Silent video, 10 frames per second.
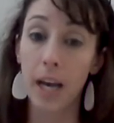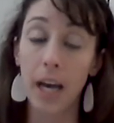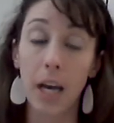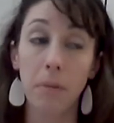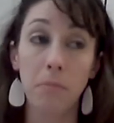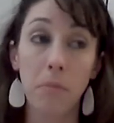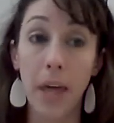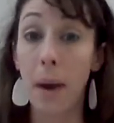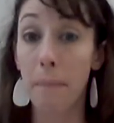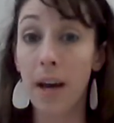
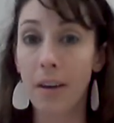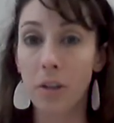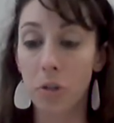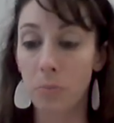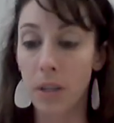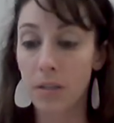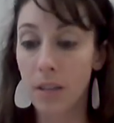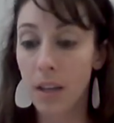that punishment.